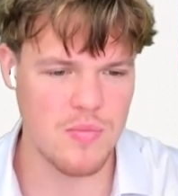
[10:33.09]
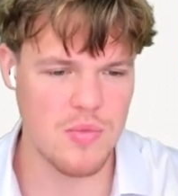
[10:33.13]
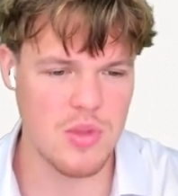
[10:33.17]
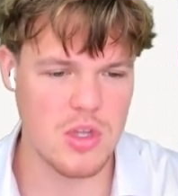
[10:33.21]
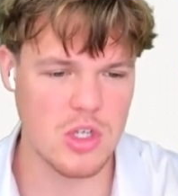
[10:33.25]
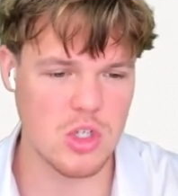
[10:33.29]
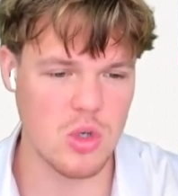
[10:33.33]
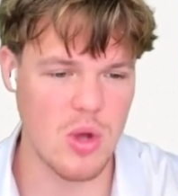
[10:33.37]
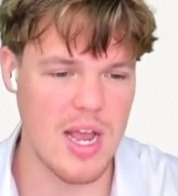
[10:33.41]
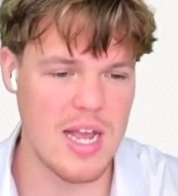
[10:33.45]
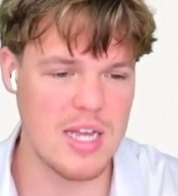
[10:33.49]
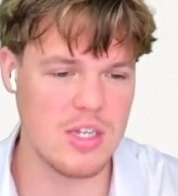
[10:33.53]

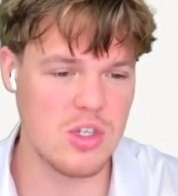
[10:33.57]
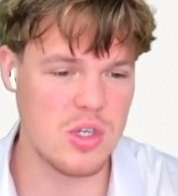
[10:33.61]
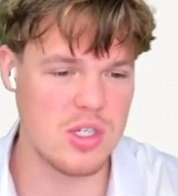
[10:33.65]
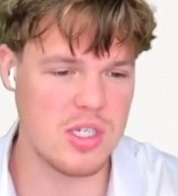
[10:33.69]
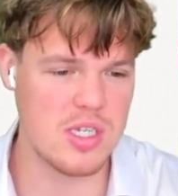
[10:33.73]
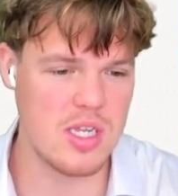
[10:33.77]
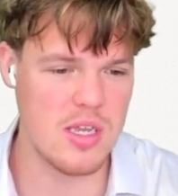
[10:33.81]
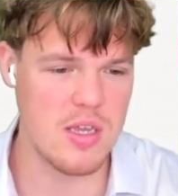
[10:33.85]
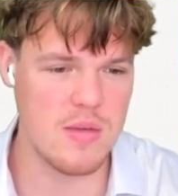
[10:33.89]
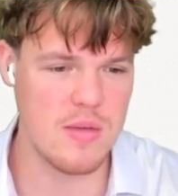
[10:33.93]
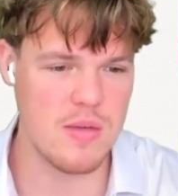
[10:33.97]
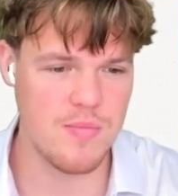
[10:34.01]
So as you
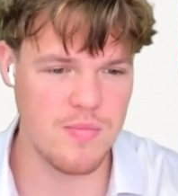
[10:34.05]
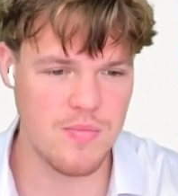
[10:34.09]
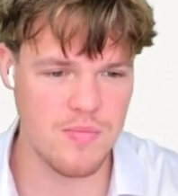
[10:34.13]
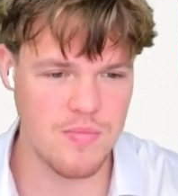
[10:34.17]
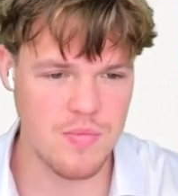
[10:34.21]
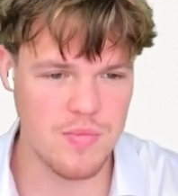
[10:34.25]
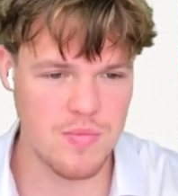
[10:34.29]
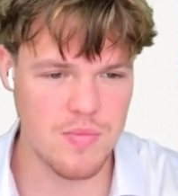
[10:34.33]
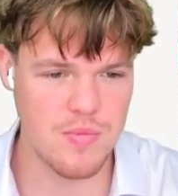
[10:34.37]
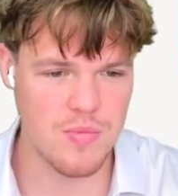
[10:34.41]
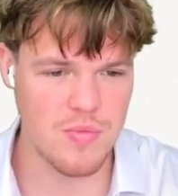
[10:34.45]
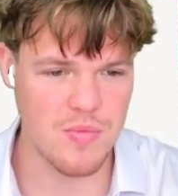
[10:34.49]
see,
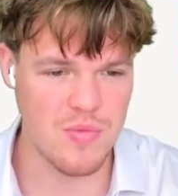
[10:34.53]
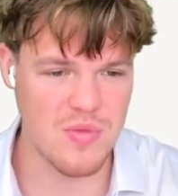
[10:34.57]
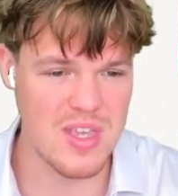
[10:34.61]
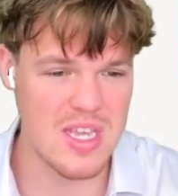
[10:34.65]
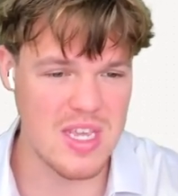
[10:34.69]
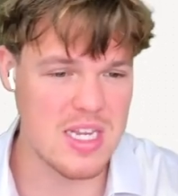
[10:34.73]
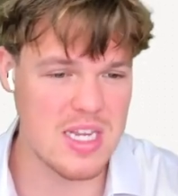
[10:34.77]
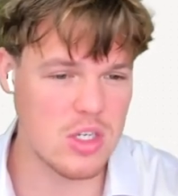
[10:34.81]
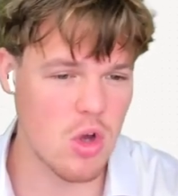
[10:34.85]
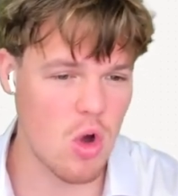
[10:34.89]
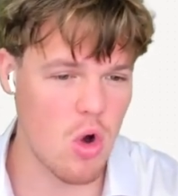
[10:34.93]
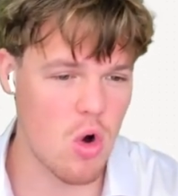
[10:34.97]

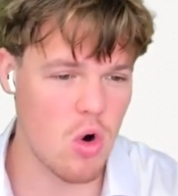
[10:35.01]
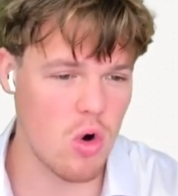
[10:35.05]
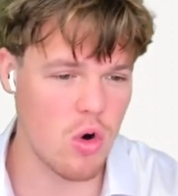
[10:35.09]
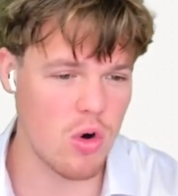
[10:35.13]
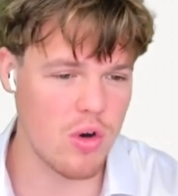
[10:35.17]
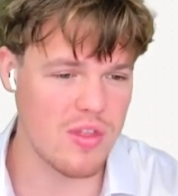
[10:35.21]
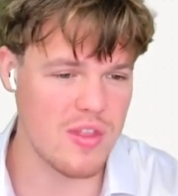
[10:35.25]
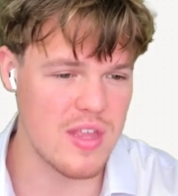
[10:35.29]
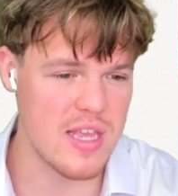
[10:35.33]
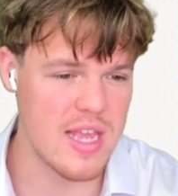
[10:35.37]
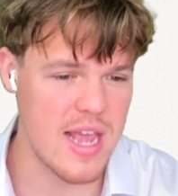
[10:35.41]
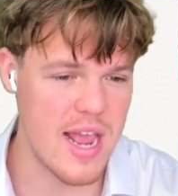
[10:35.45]
these are
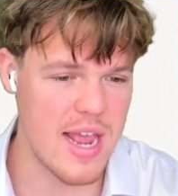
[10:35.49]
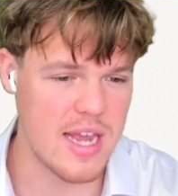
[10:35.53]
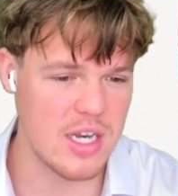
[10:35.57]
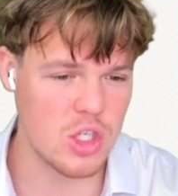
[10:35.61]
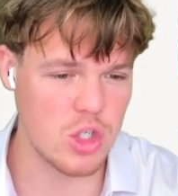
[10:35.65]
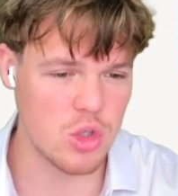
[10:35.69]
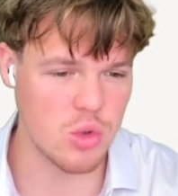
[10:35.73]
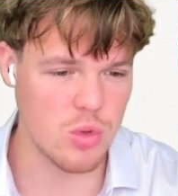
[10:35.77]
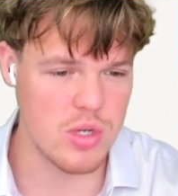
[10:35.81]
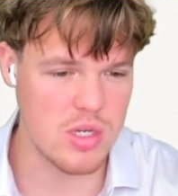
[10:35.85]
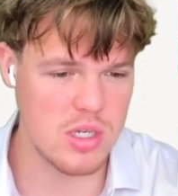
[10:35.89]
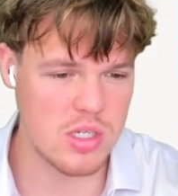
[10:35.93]
the
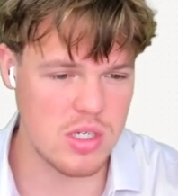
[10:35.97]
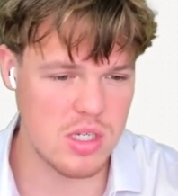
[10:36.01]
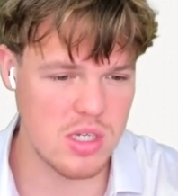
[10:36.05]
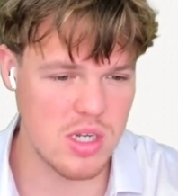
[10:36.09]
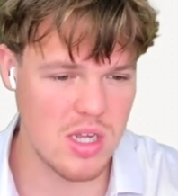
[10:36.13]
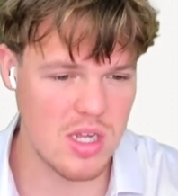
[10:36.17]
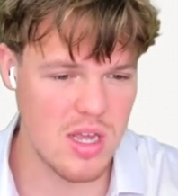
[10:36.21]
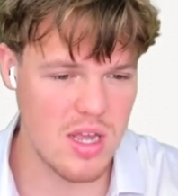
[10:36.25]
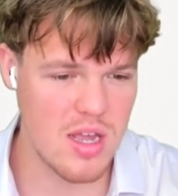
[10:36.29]
entries